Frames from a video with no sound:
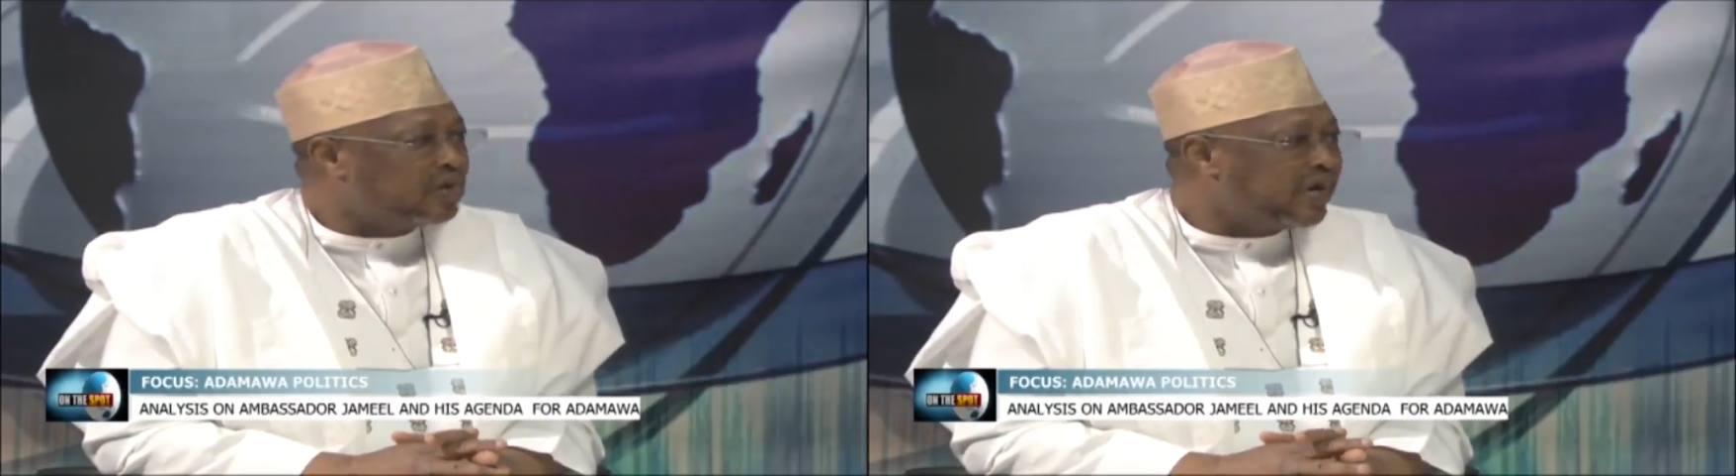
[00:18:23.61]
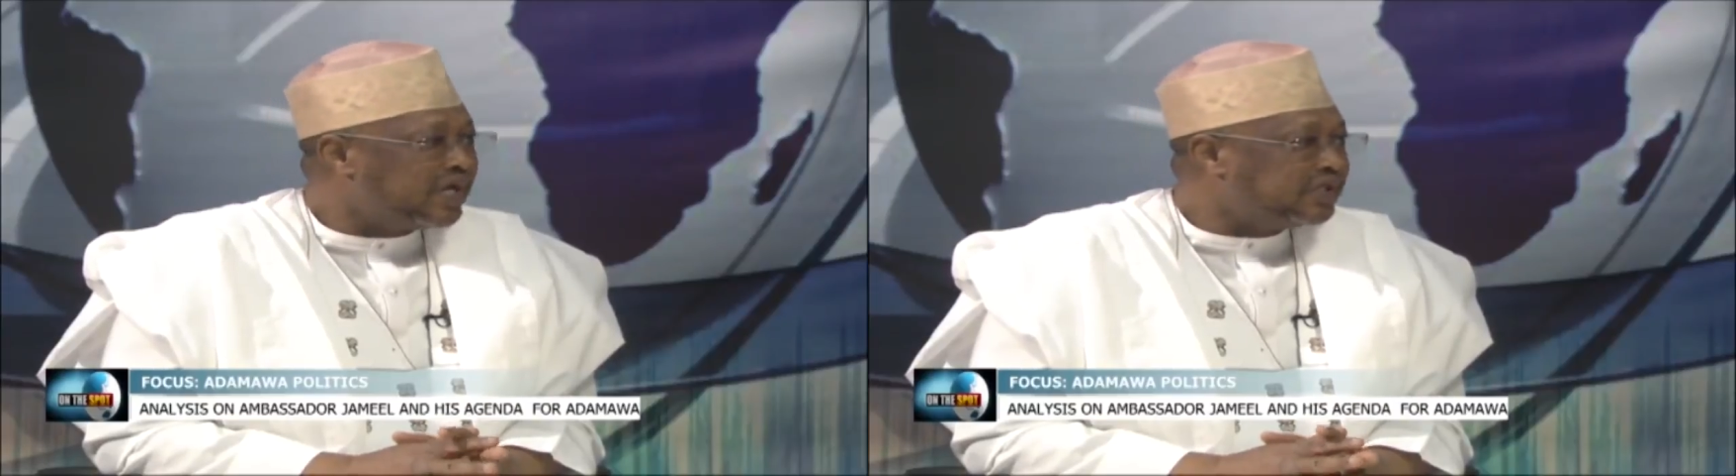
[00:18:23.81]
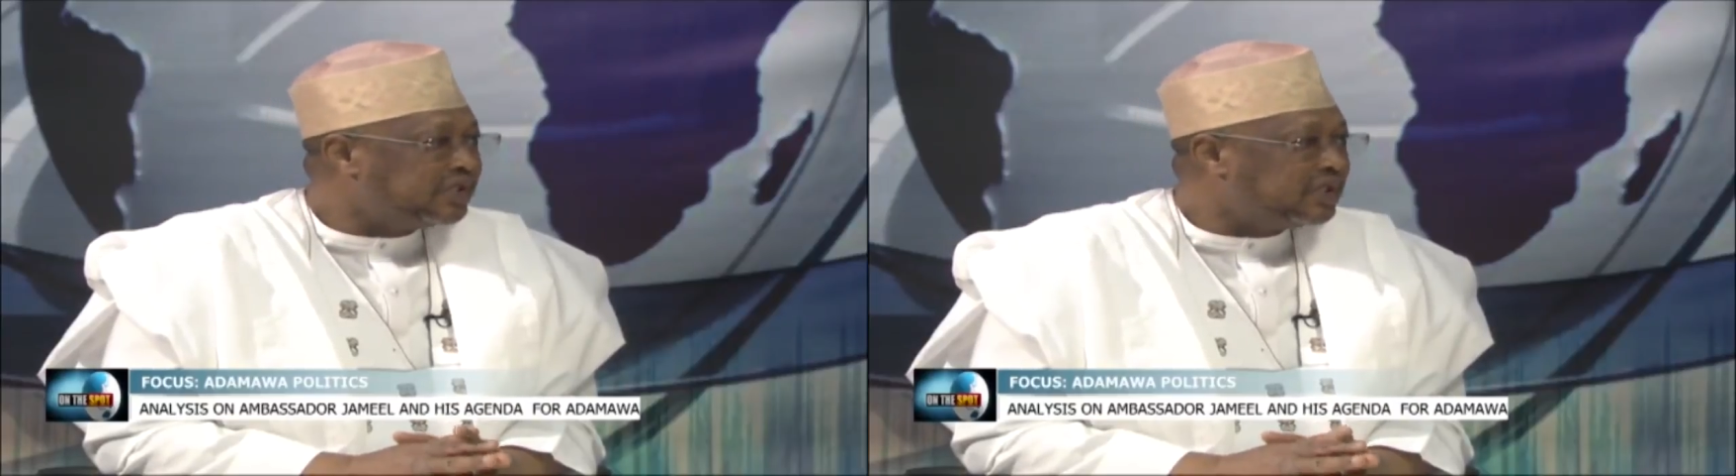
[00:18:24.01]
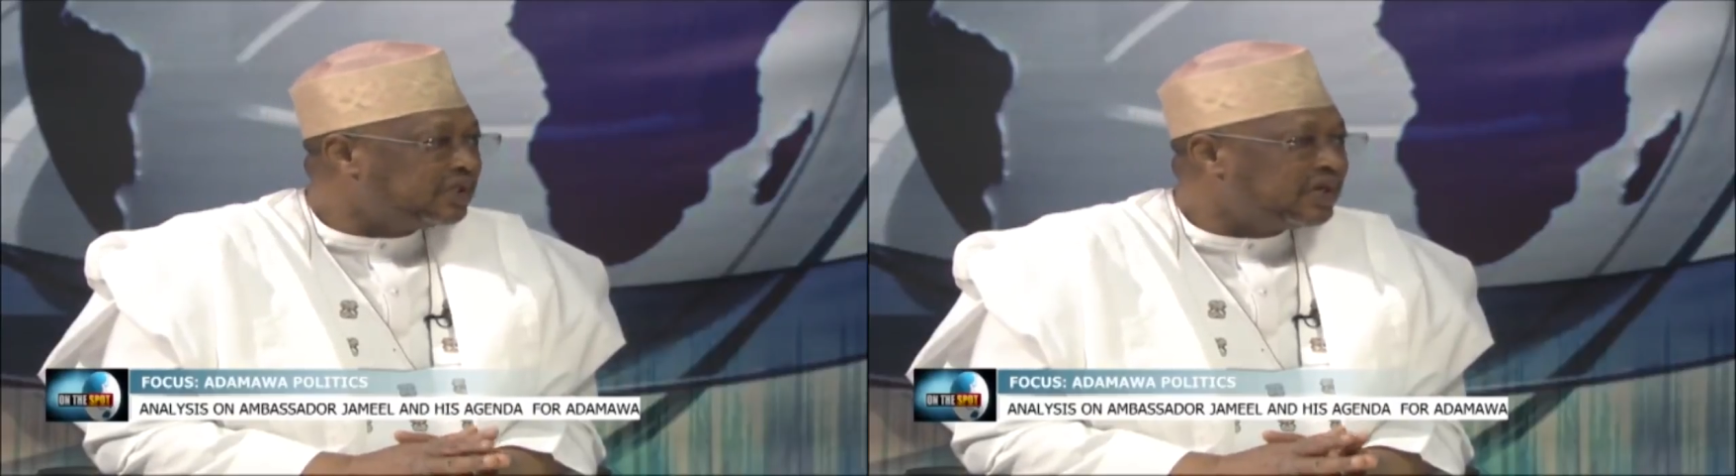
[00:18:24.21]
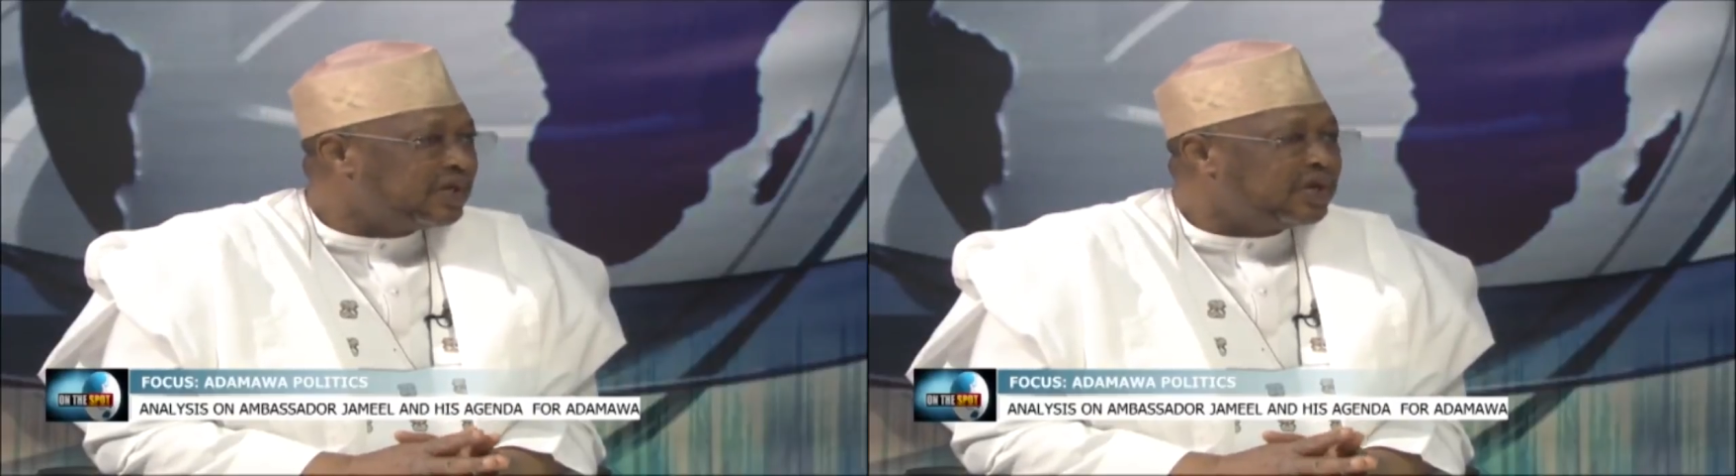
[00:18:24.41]
cohesion,
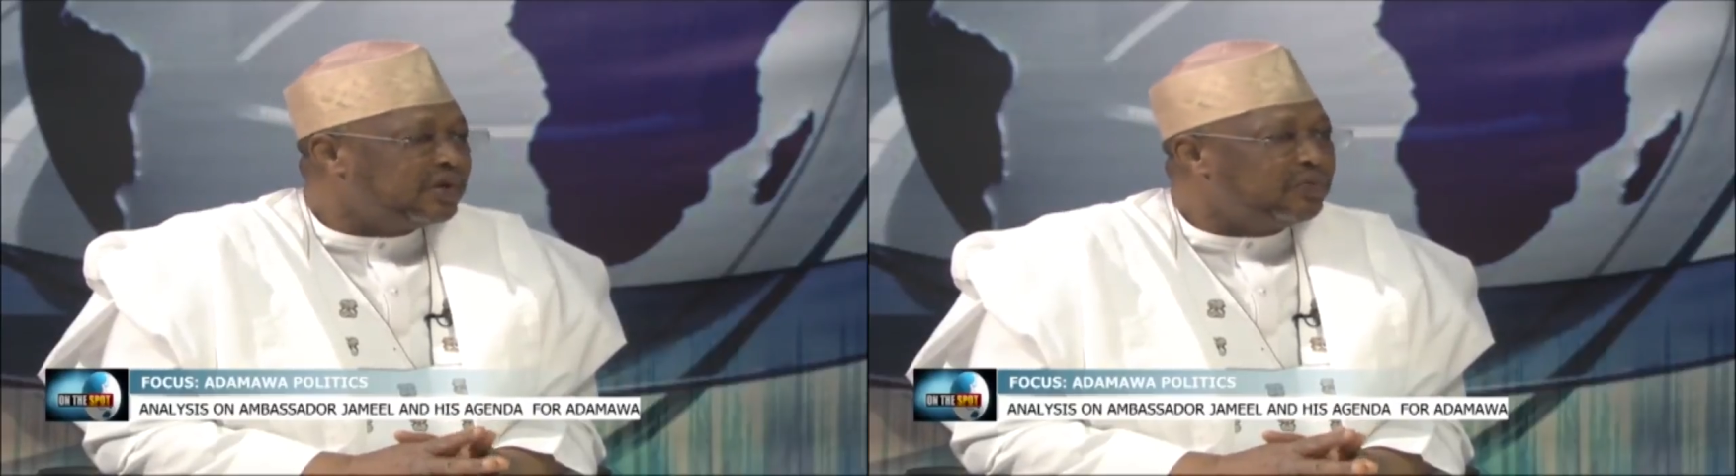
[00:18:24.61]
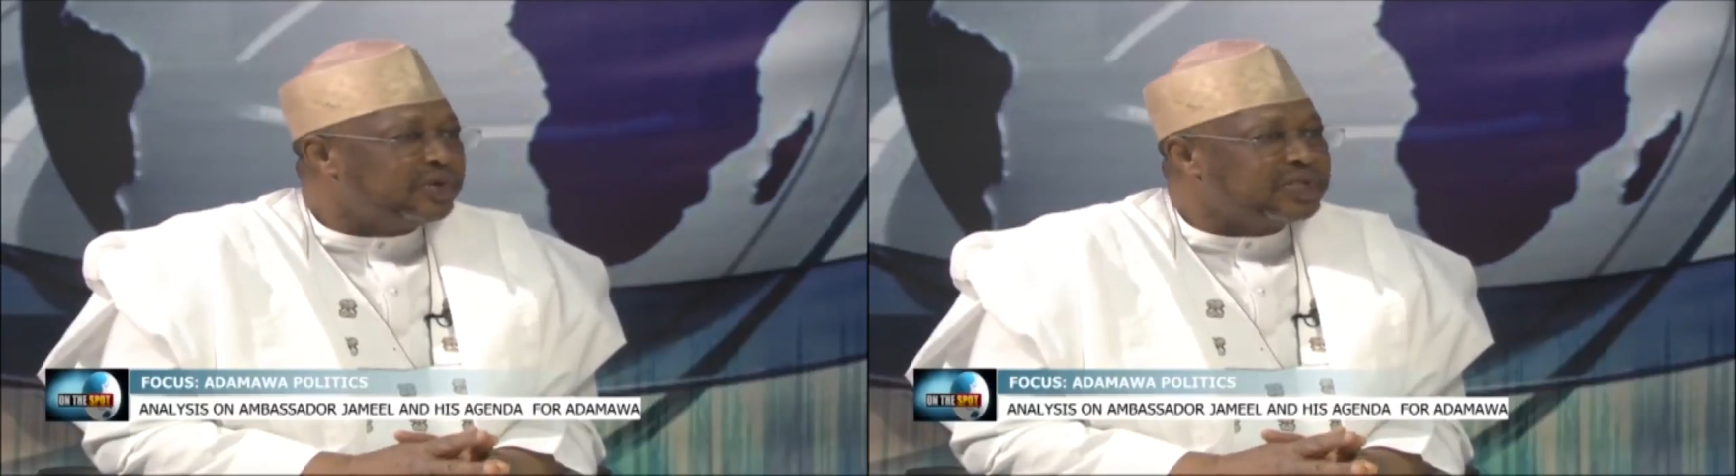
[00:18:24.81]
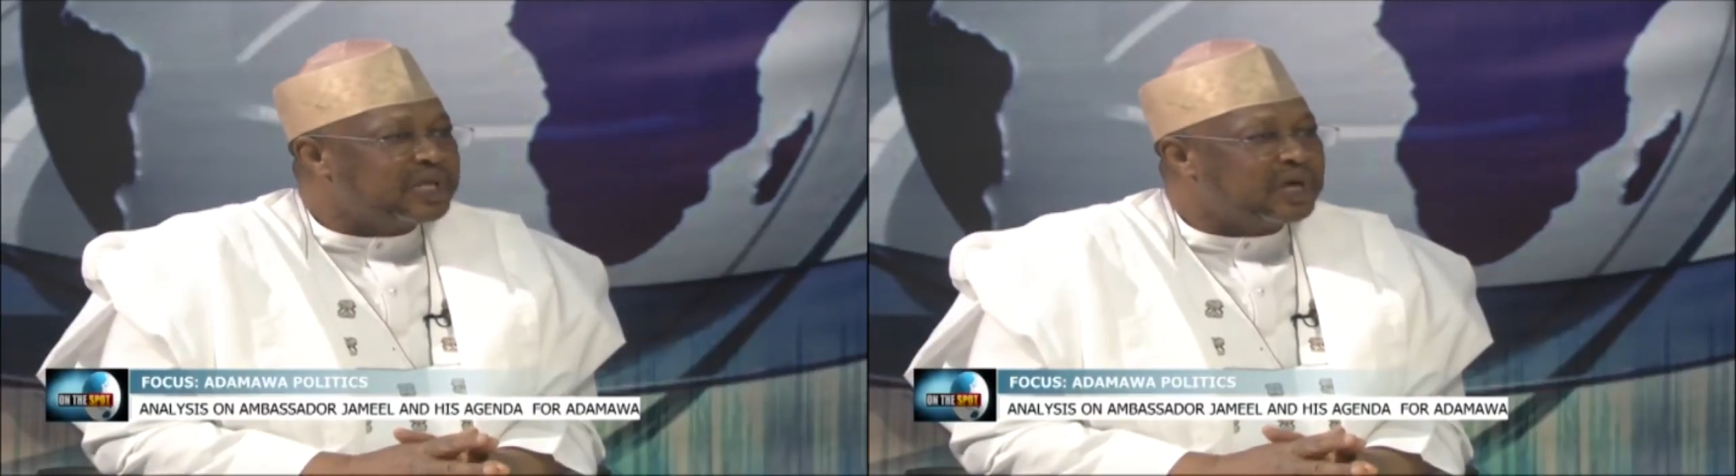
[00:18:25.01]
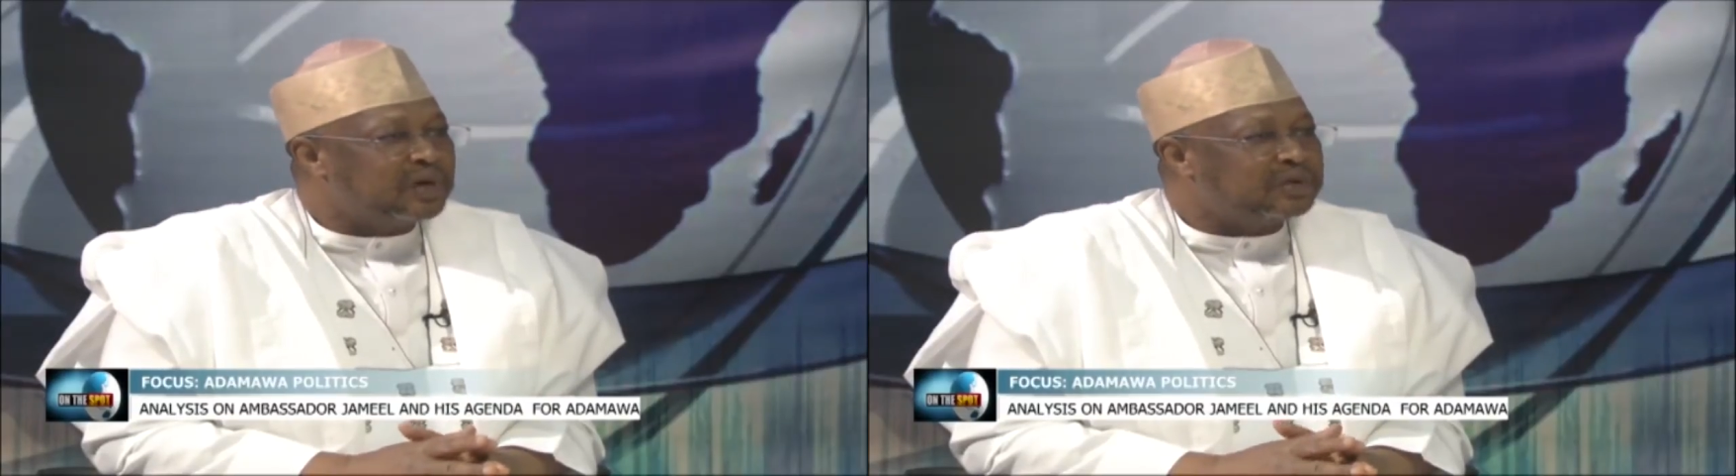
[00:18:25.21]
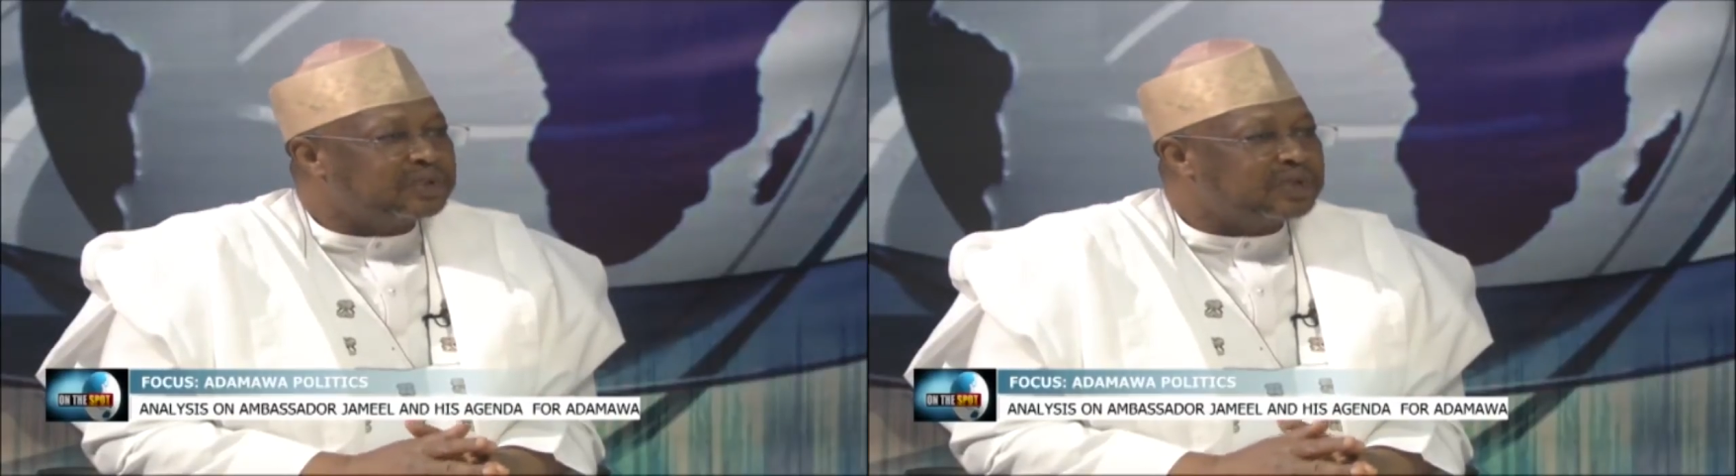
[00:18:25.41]

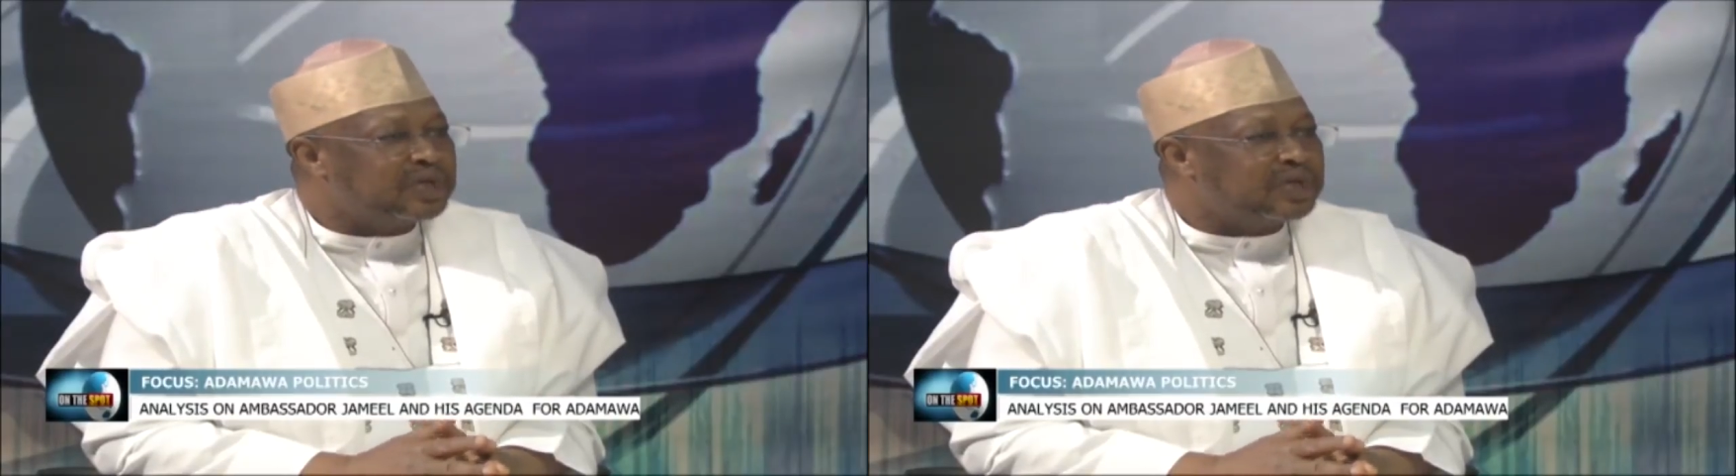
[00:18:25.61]
without